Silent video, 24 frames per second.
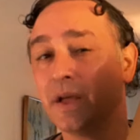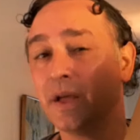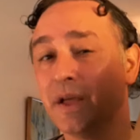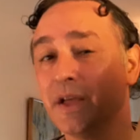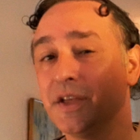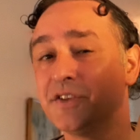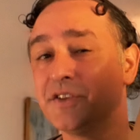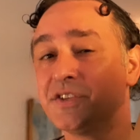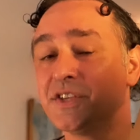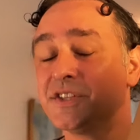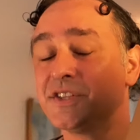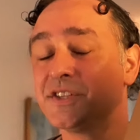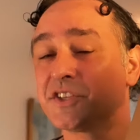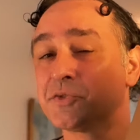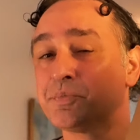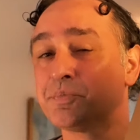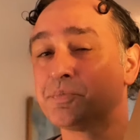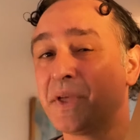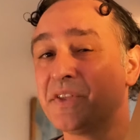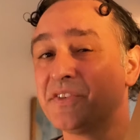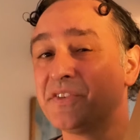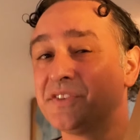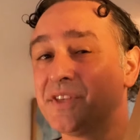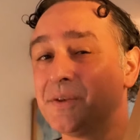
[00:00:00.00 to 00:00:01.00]
Is it
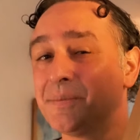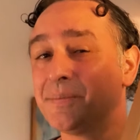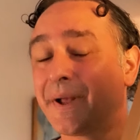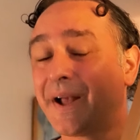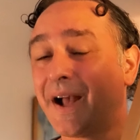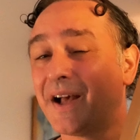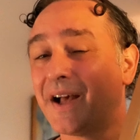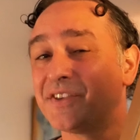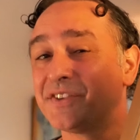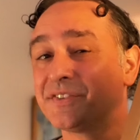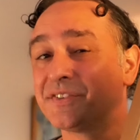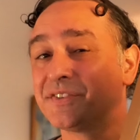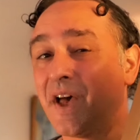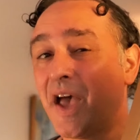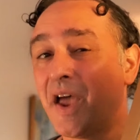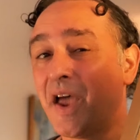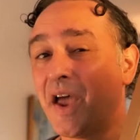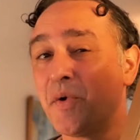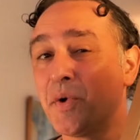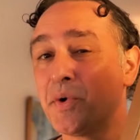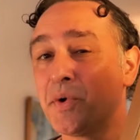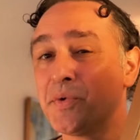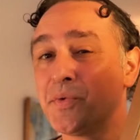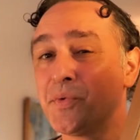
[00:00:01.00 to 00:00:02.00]
expensive cast
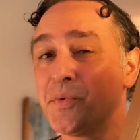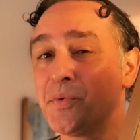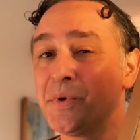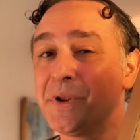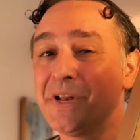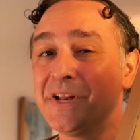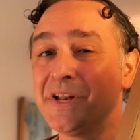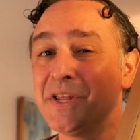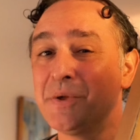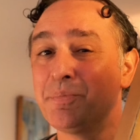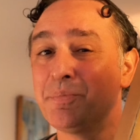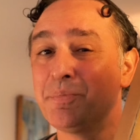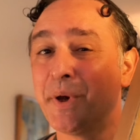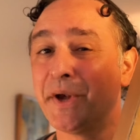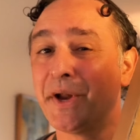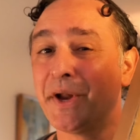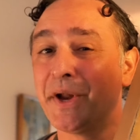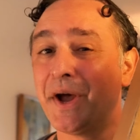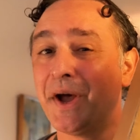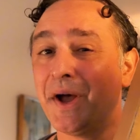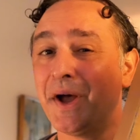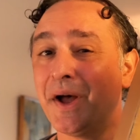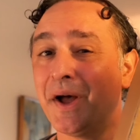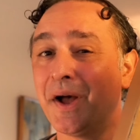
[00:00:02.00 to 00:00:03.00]
iron really
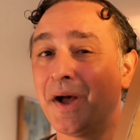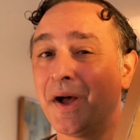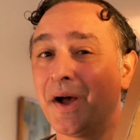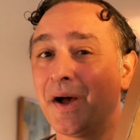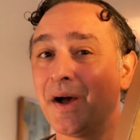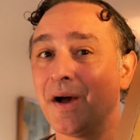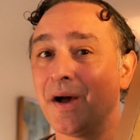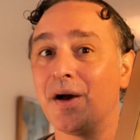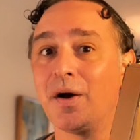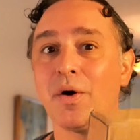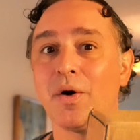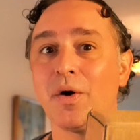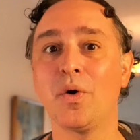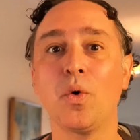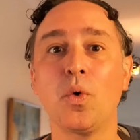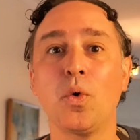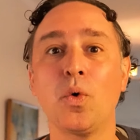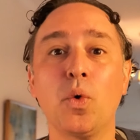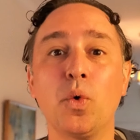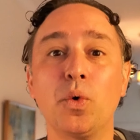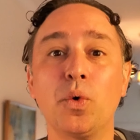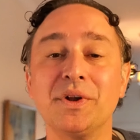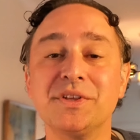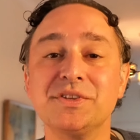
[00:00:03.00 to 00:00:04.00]
better?
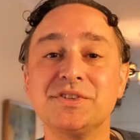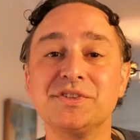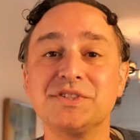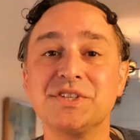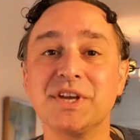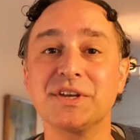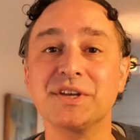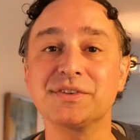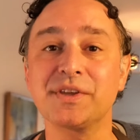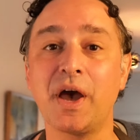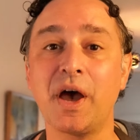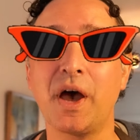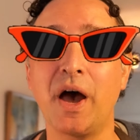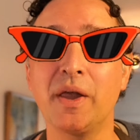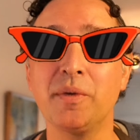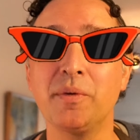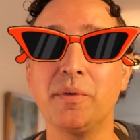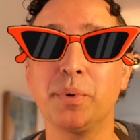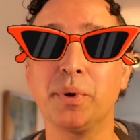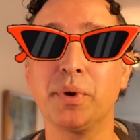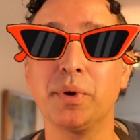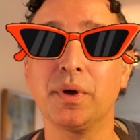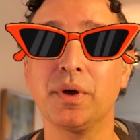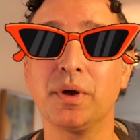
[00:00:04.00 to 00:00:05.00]
Or is it just
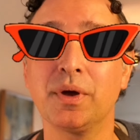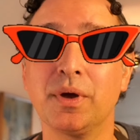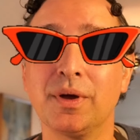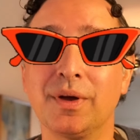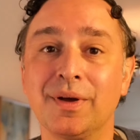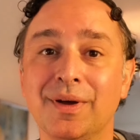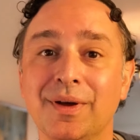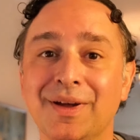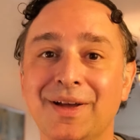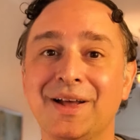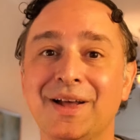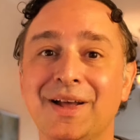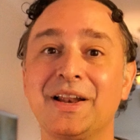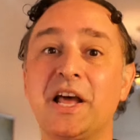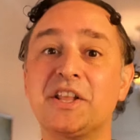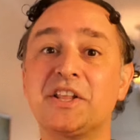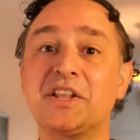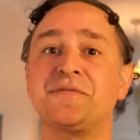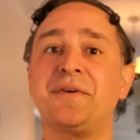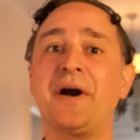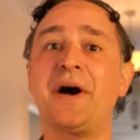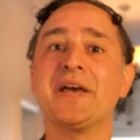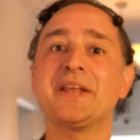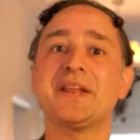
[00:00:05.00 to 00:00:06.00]
hype?
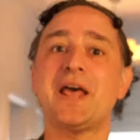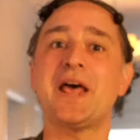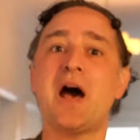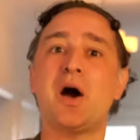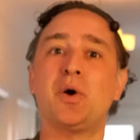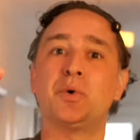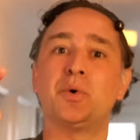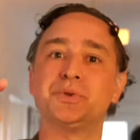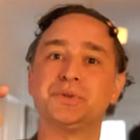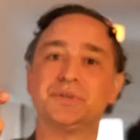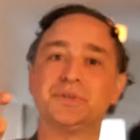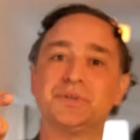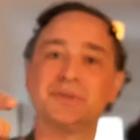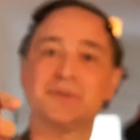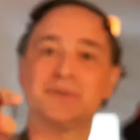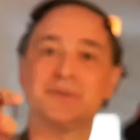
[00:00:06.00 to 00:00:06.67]
Let's find out!